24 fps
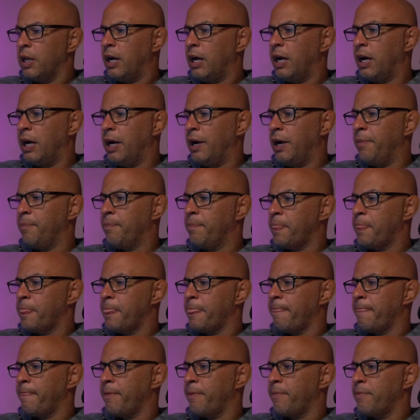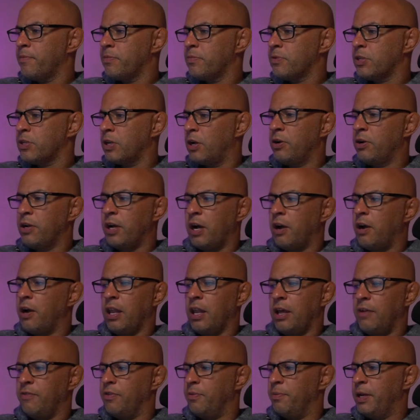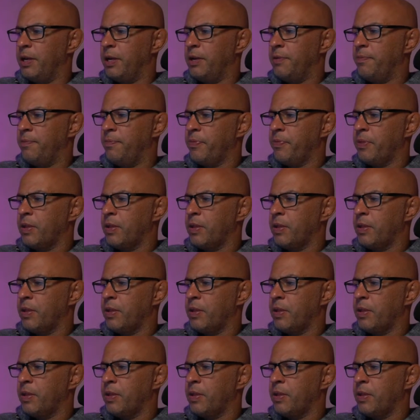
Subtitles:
So no, I love it, man.